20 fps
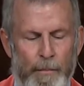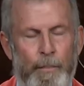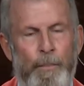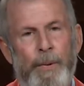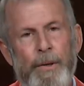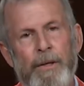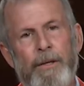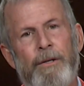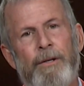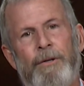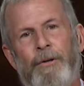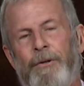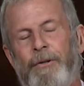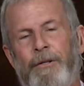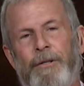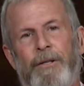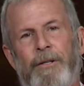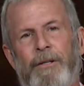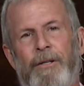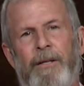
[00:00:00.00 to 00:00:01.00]

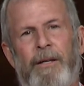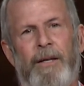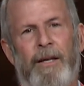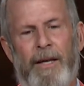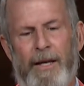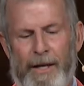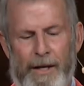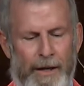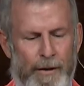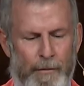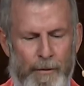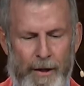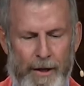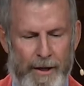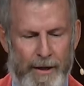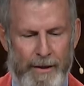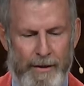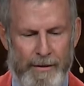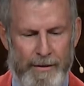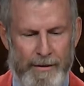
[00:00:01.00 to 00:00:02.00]
build
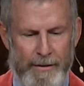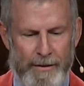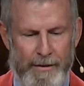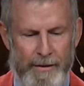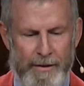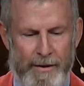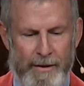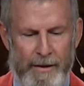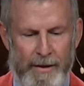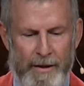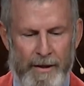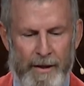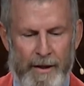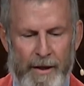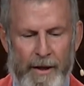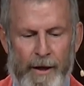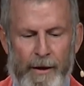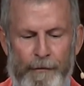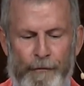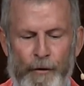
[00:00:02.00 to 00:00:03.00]
anyway.
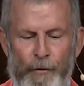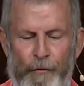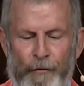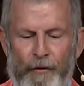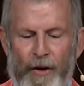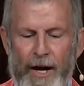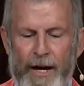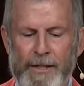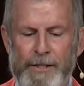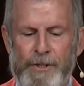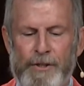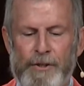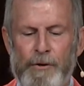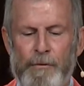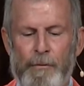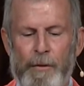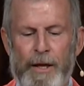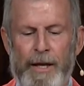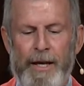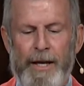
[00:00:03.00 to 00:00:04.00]
If you find
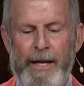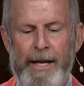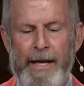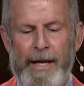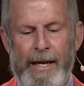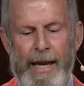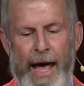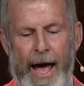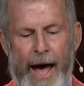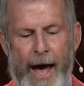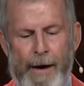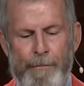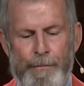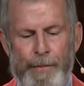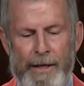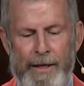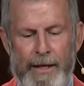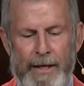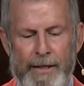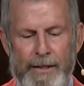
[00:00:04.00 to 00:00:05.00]
serenity and
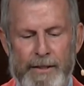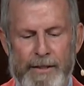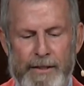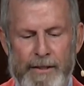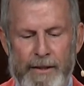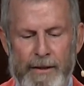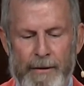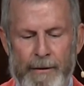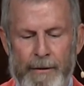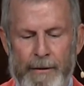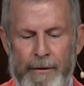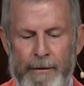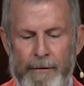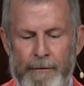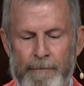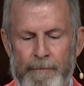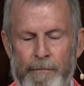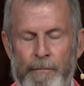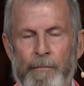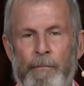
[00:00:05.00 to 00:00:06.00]
happiness,
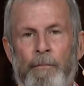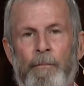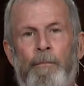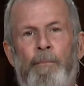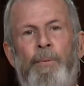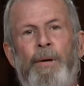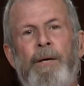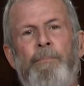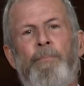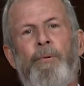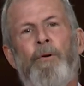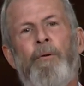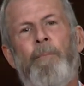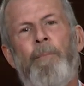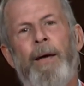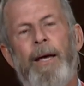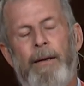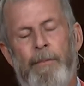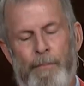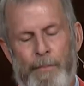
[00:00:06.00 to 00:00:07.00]
people
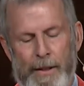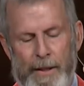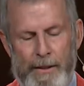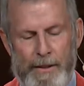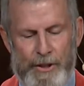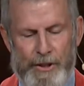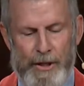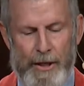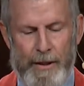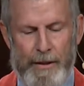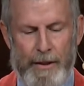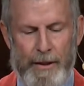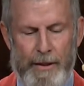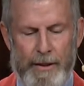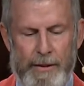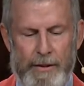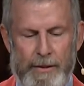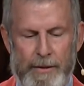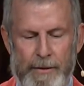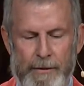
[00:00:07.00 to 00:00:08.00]
may be
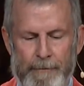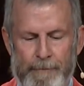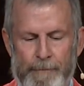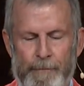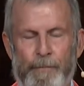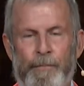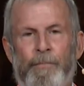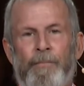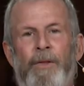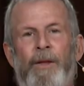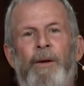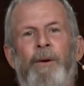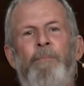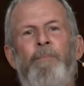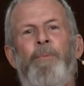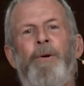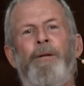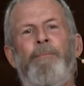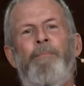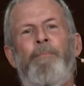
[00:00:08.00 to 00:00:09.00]
jealous,
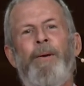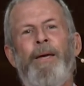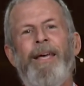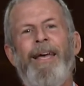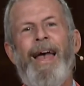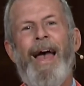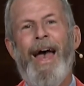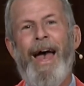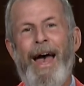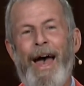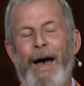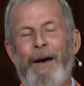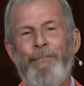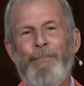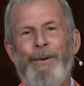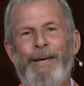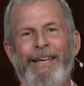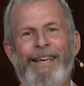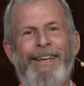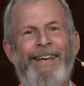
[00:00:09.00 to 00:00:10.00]
but be
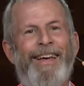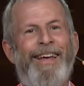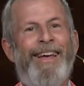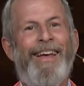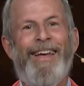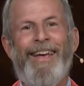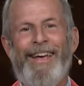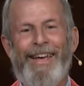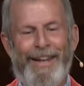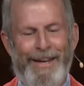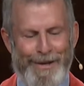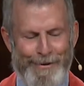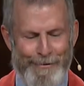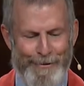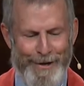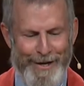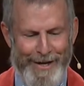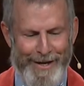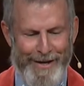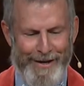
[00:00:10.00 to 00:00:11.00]
happy
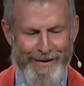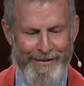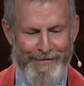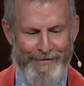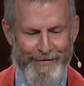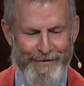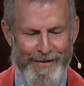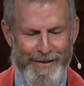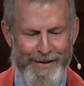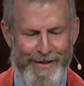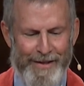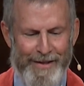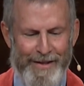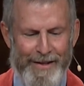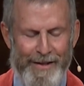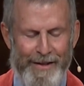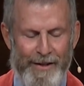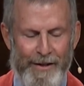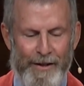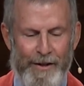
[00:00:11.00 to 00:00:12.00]
anyway.
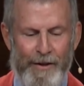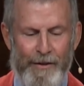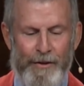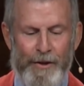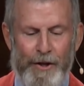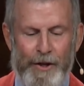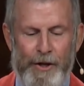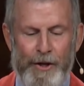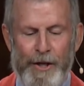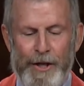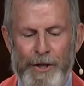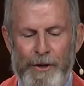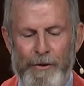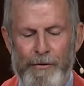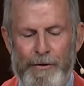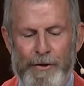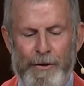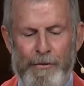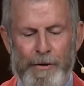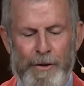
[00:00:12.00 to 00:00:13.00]
The good
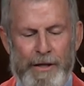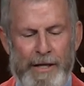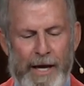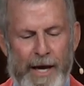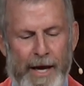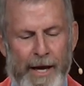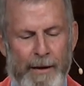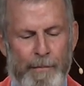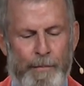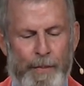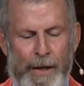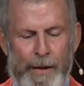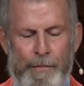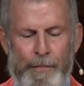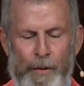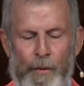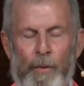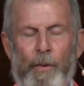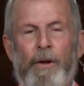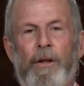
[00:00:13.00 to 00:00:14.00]
you do today,
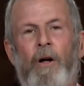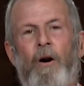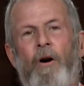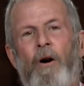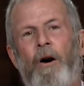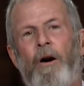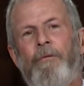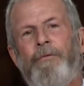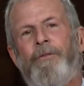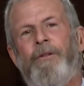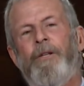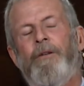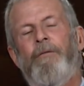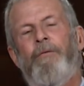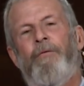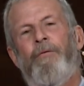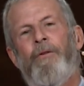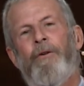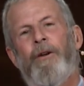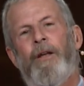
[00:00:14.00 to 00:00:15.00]
people will
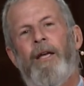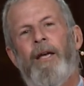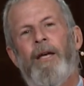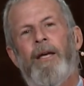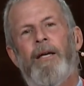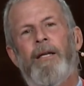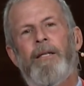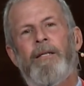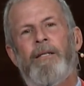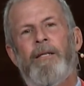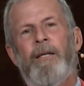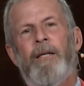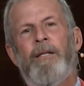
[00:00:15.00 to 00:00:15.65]
often forget